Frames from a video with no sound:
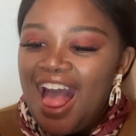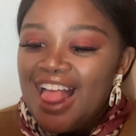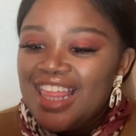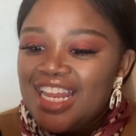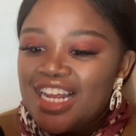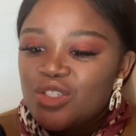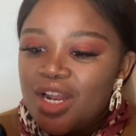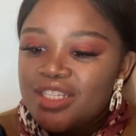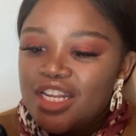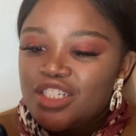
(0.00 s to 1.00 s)
And then the next one
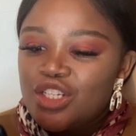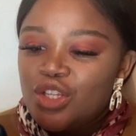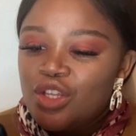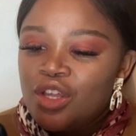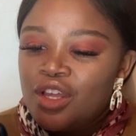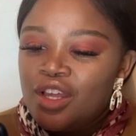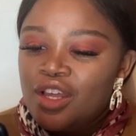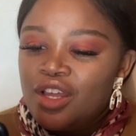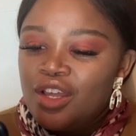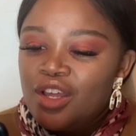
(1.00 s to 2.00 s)
is that
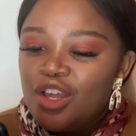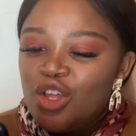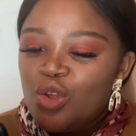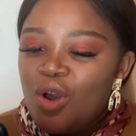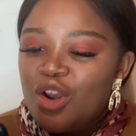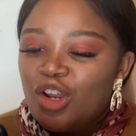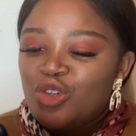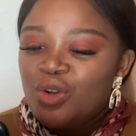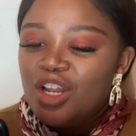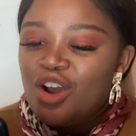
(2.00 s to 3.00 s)
you are
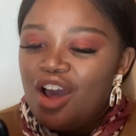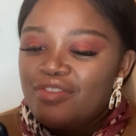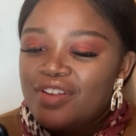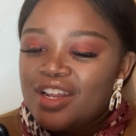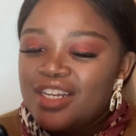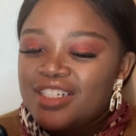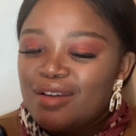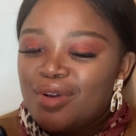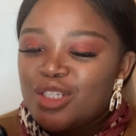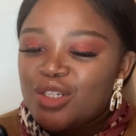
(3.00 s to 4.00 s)
not really confident
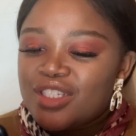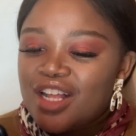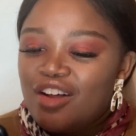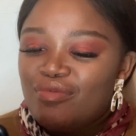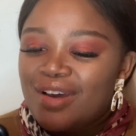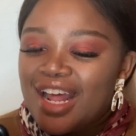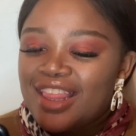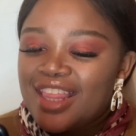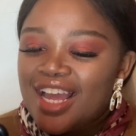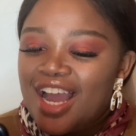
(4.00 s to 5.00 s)
about yourself, but I
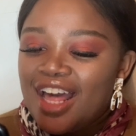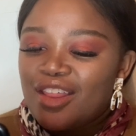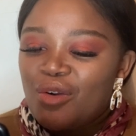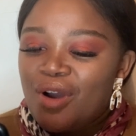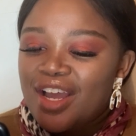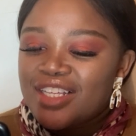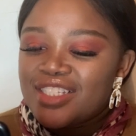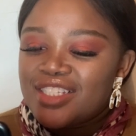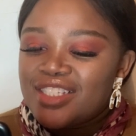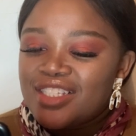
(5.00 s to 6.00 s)
think otherwise.
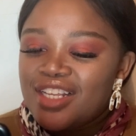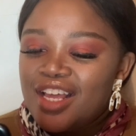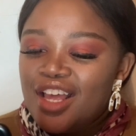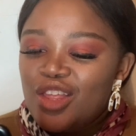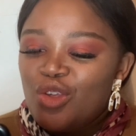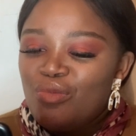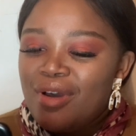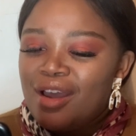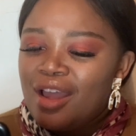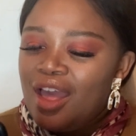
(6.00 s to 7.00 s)

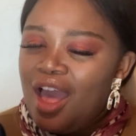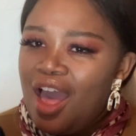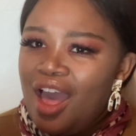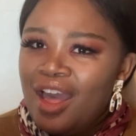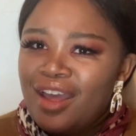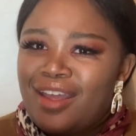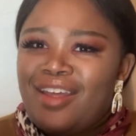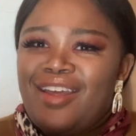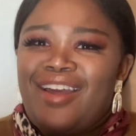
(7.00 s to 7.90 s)
Yeah!